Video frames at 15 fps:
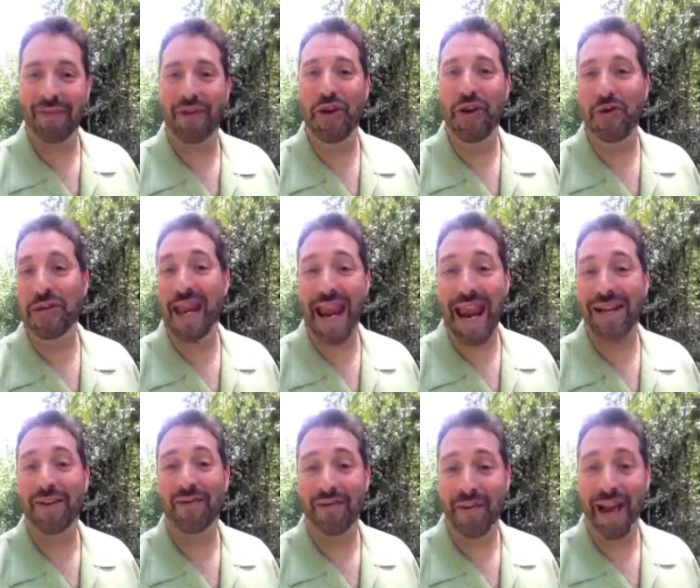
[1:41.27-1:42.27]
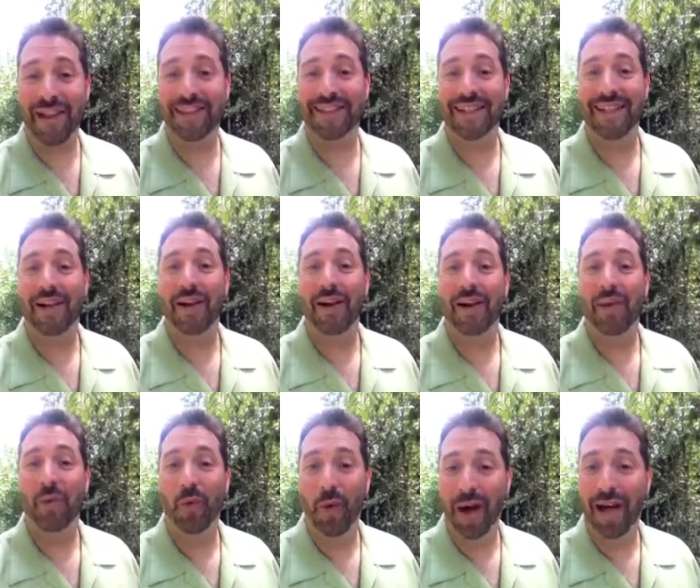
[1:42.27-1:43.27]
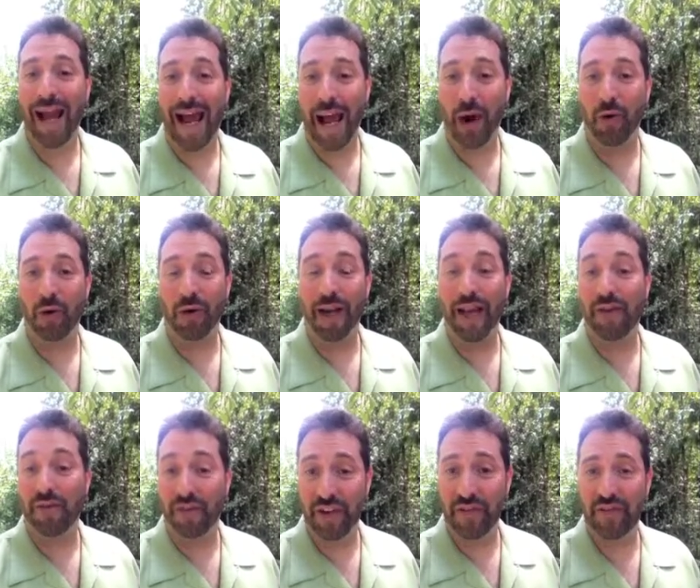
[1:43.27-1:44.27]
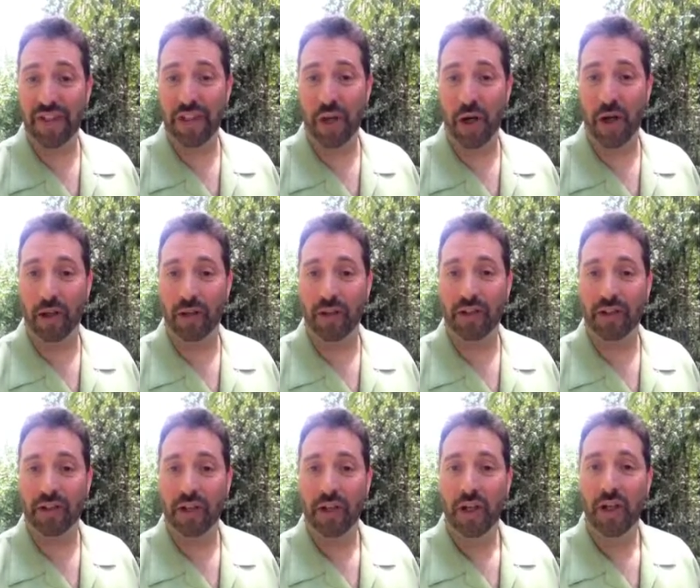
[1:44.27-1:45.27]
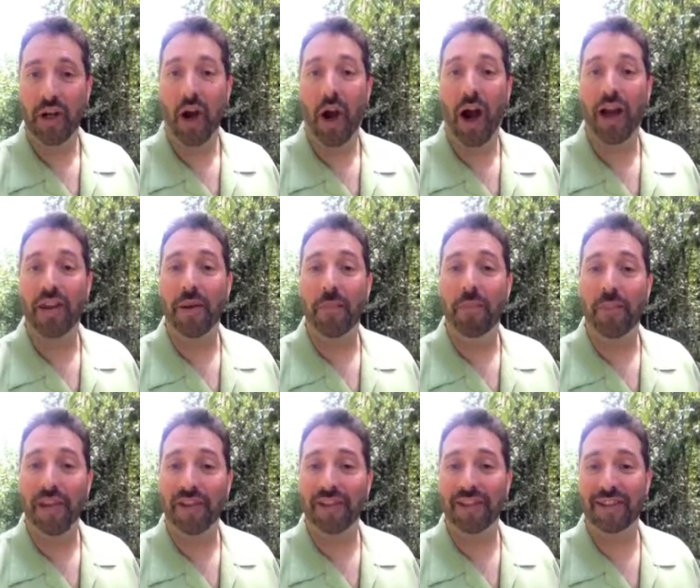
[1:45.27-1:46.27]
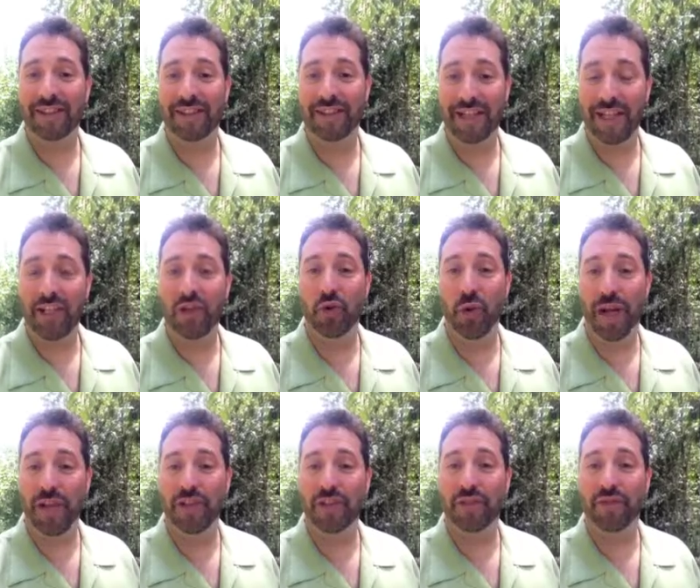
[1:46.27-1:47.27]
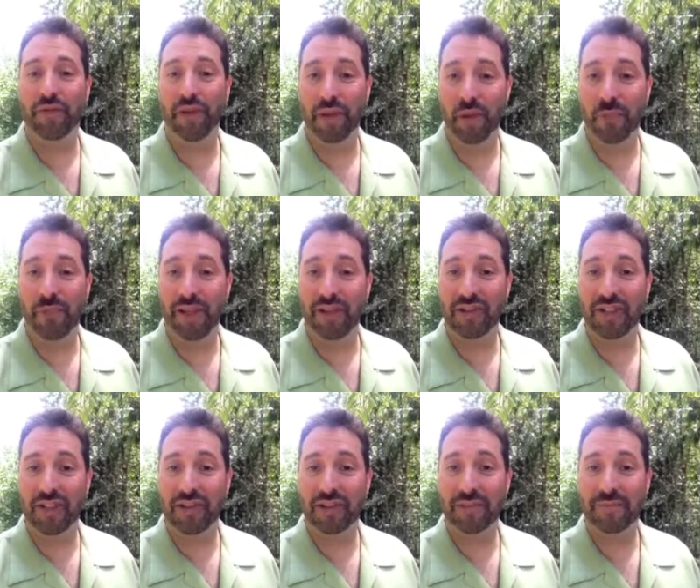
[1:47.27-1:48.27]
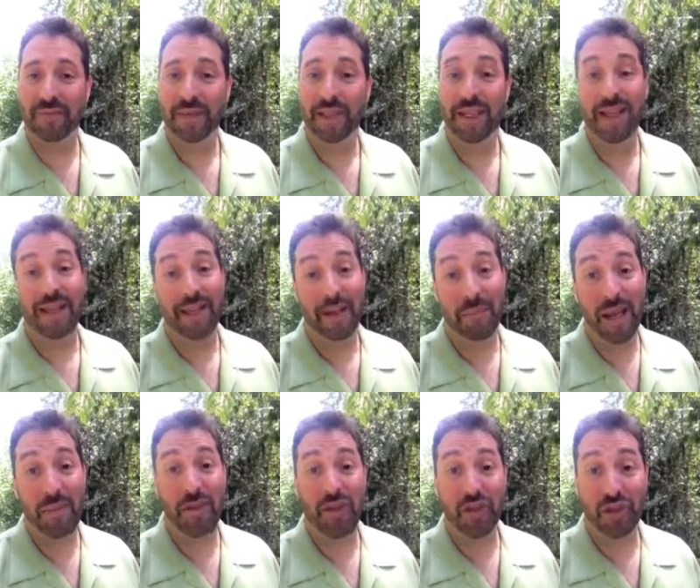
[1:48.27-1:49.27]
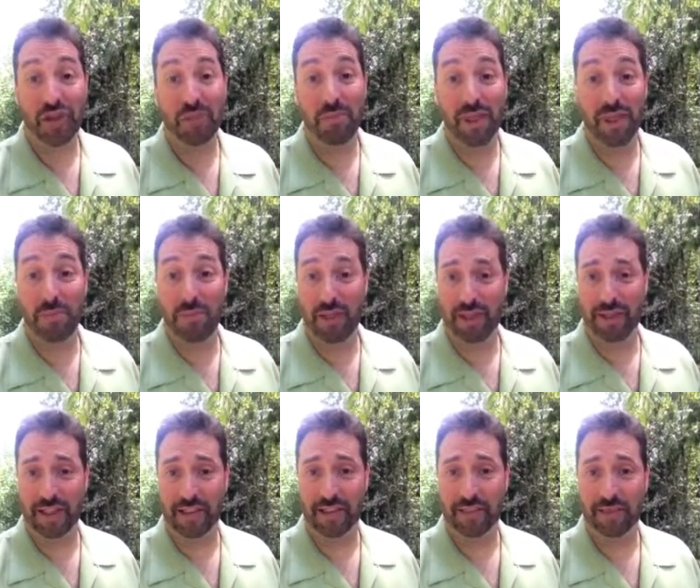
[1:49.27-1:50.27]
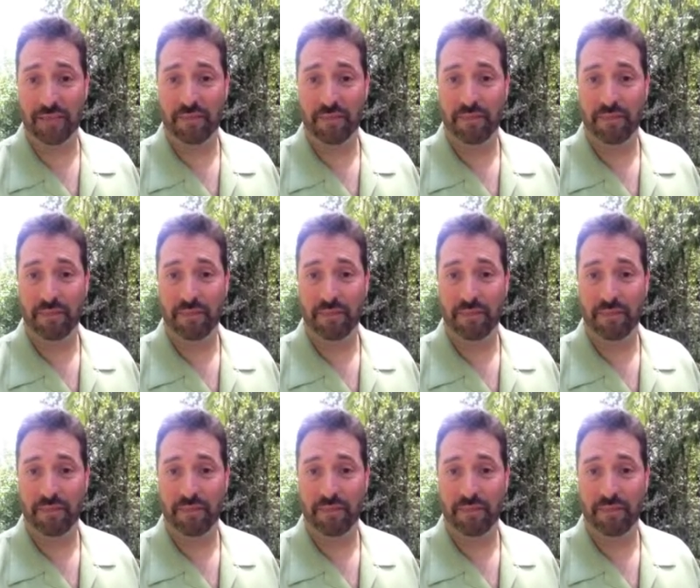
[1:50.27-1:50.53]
if you can't invest one hour and $50 on the business continuation for your business, then maybe you shouldn't be in business.